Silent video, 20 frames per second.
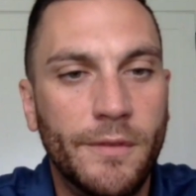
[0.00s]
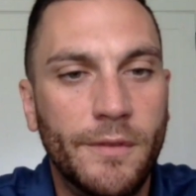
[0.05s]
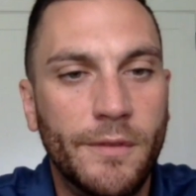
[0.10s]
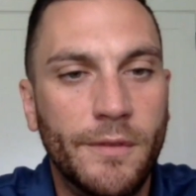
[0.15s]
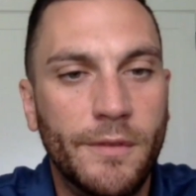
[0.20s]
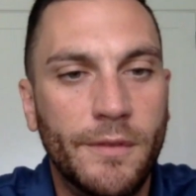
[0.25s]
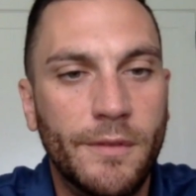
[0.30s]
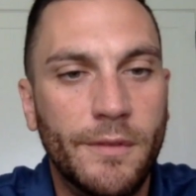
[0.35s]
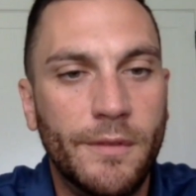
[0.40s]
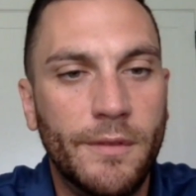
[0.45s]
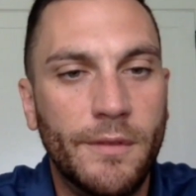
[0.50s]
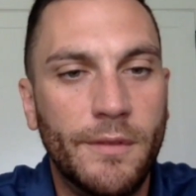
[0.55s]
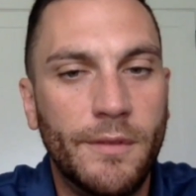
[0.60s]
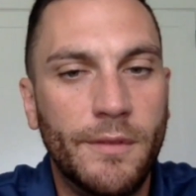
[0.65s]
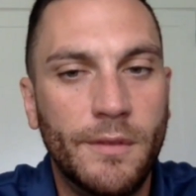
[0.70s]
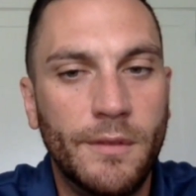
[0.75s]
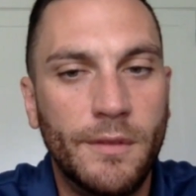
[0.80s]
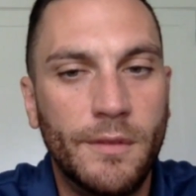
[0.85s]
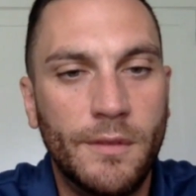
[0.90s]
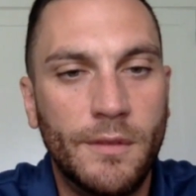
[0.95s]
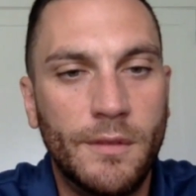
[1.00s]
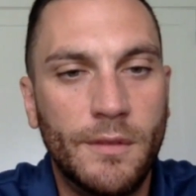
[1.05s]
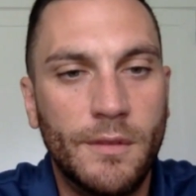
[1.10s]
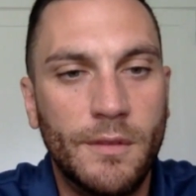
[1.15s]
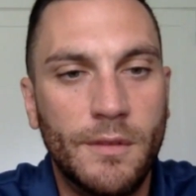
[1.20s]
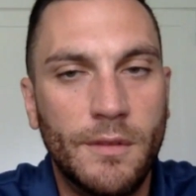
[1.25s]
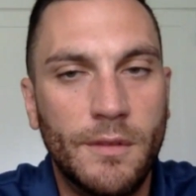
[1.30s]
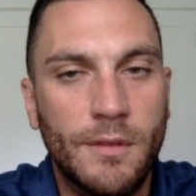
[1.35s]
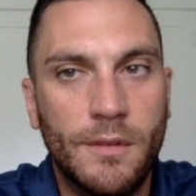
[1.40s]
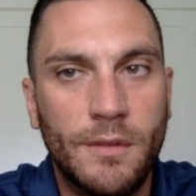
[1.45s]

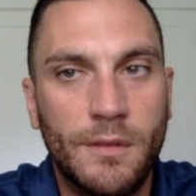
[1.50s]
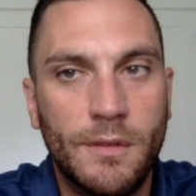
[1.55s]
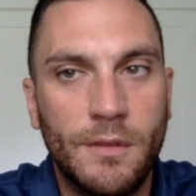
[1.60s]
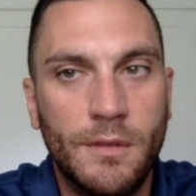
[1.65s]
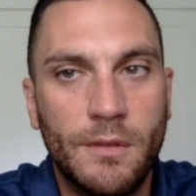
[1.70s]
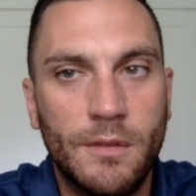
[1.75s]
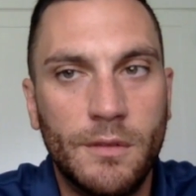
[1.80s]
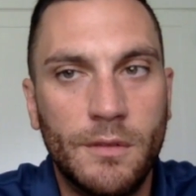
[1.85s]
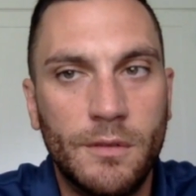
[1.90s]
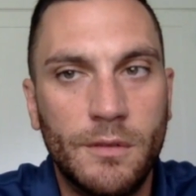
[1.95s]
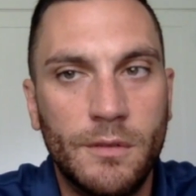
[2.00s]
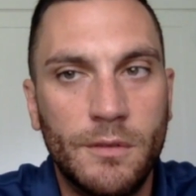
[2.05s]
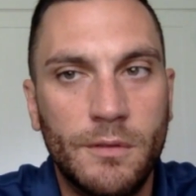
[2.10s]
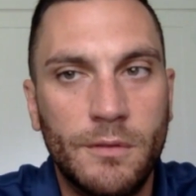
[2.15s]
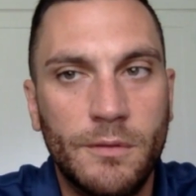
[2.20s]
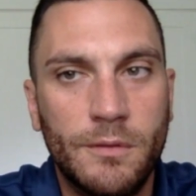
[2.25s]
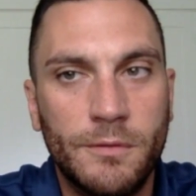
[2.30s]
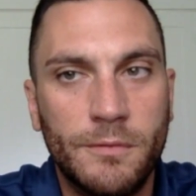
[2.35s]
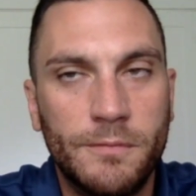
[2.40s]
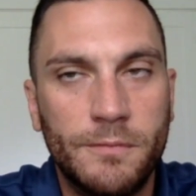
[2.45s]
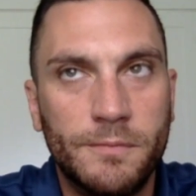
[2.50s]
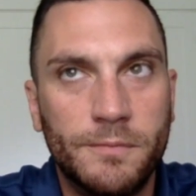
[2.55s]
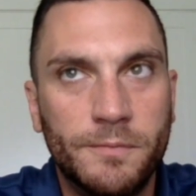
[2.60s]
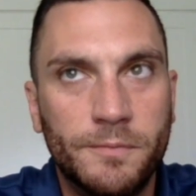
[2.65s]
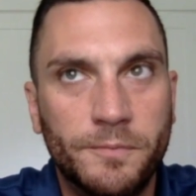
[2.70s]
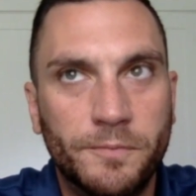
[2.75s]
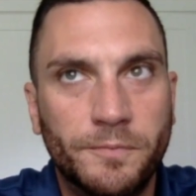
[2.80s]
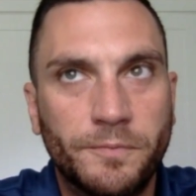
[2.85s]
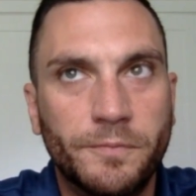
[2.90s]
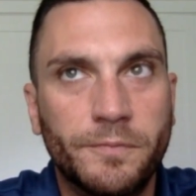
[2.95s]

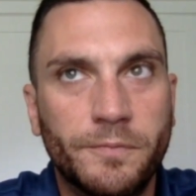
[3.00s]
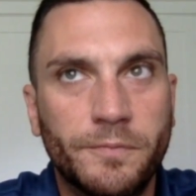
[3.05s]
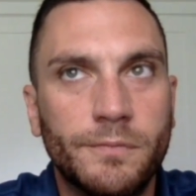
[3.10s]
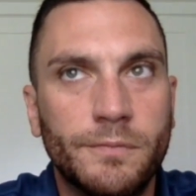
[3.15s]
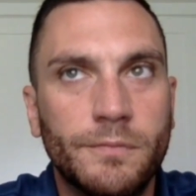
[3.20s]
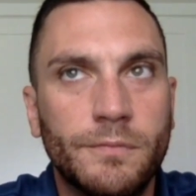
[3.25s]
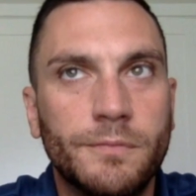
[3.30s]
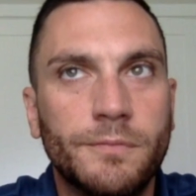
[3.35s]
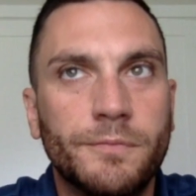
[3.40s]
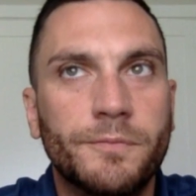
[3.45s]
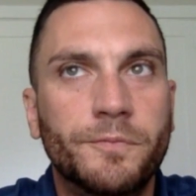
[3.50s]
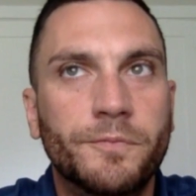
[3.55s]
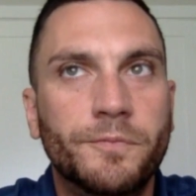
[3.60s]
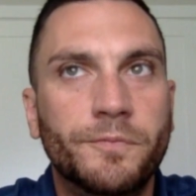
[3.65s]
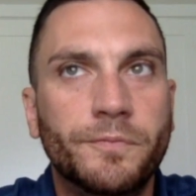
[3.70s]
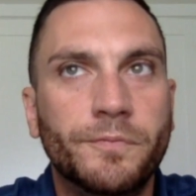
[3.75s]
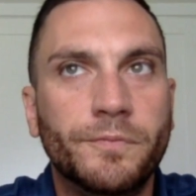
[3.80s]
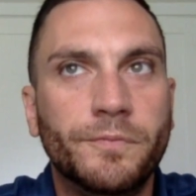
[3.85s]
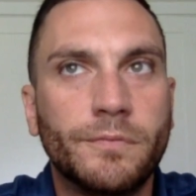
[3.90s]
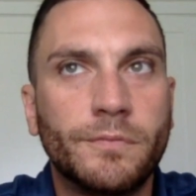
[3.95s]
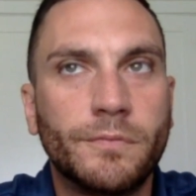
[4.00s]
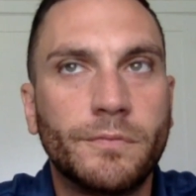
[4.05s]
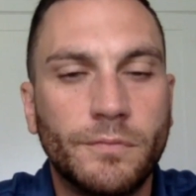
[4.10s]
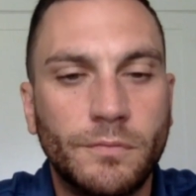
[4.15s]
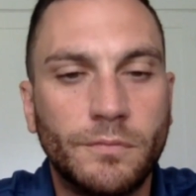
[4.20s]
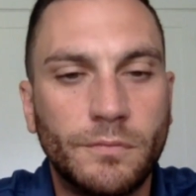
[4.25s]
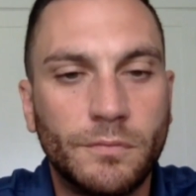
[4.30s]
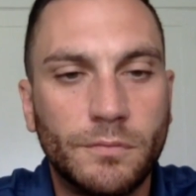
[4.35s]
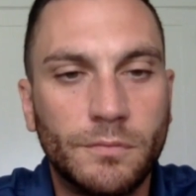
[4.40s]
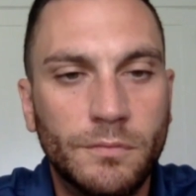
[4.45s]

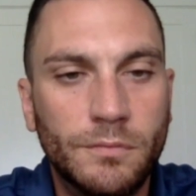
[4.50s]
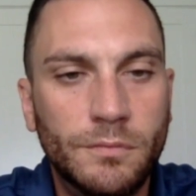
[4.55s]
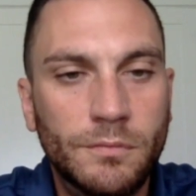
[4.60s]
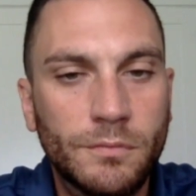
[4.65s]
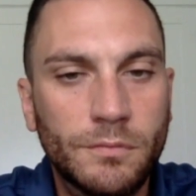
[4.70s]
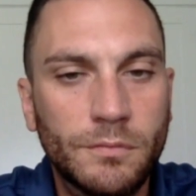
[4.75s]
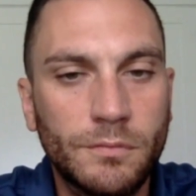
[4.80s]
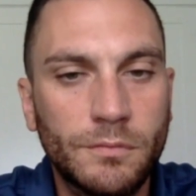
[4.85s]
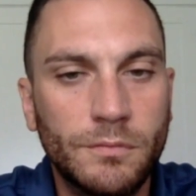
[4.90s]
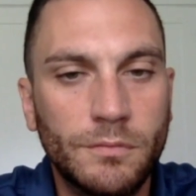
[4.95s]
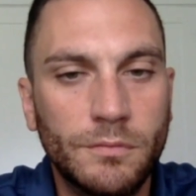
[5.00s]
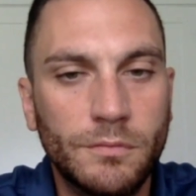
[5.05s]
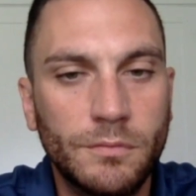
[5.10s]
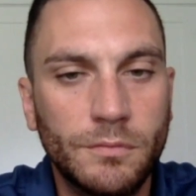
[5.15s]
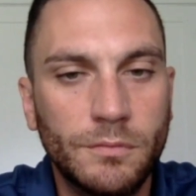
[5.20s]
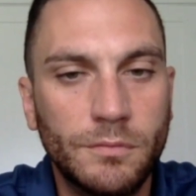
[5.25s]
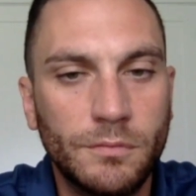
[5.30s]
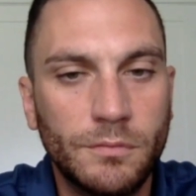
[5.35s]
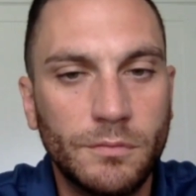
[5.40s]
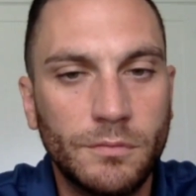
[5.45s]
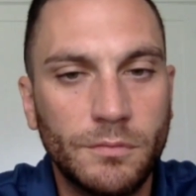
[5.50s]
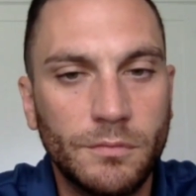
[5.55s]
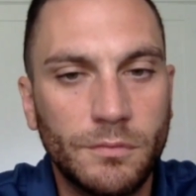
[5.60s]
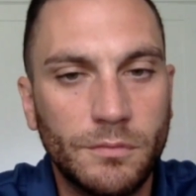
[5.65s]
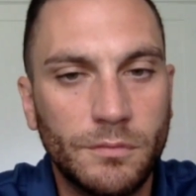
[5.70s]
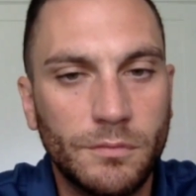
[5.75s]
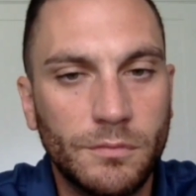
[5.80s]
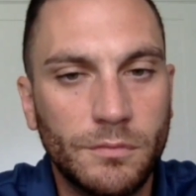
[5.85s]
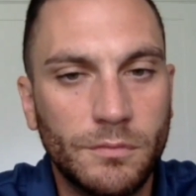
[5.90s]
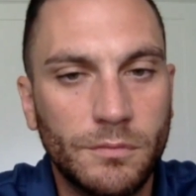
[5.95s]

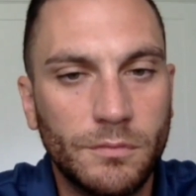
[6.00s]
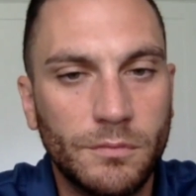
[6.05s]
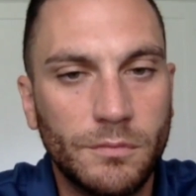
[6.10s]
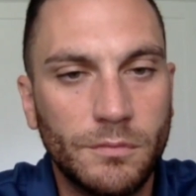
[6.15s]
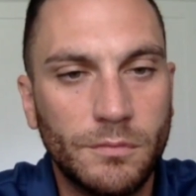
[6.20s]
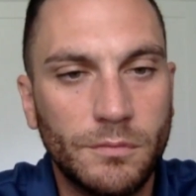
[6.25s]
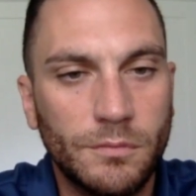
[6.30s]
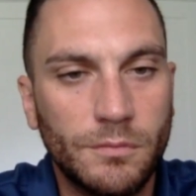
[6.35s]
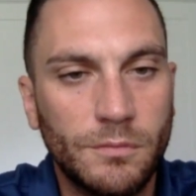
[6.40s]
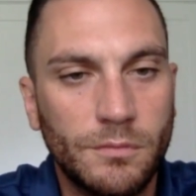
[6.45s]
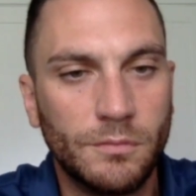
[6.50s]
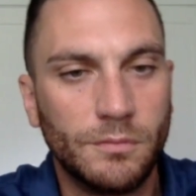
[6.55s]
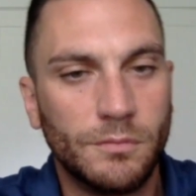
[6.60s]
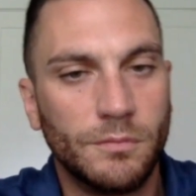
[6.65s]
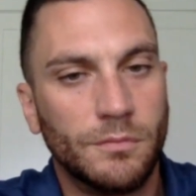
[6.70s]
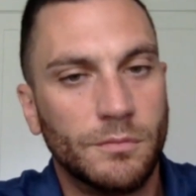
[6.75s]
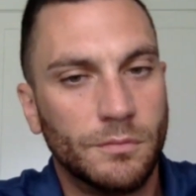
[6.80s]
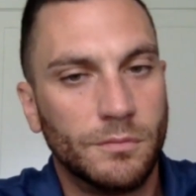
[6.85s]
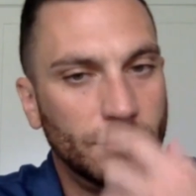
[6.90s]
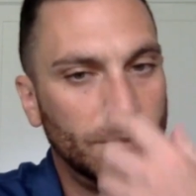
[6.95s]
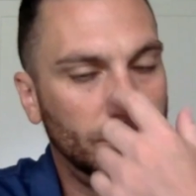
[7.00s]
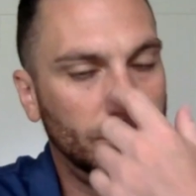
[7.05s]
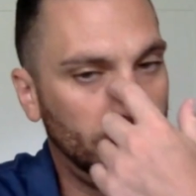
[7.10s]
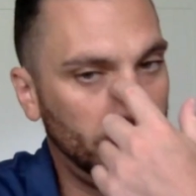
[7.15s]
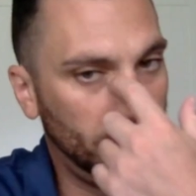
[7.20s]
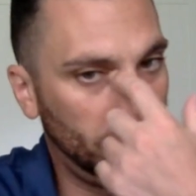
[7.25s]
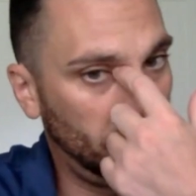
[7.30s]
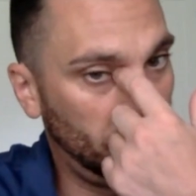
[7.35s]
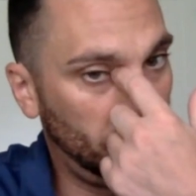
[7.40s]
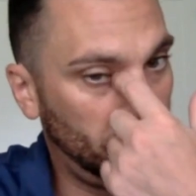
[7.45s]

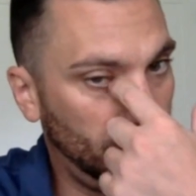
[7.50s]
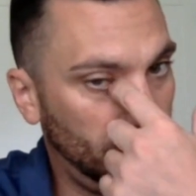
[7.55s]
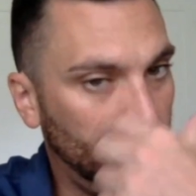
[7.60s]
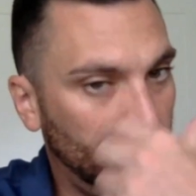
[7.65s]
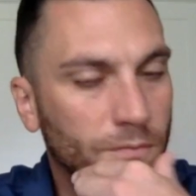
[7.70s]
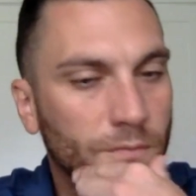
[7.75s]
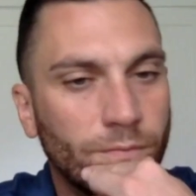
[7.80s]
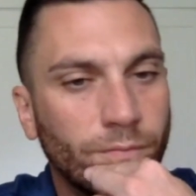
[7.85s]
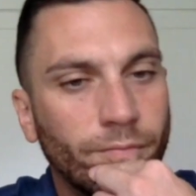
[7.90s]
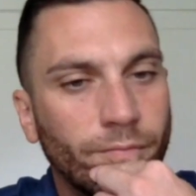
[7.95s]
No words are spoken by the person on screen.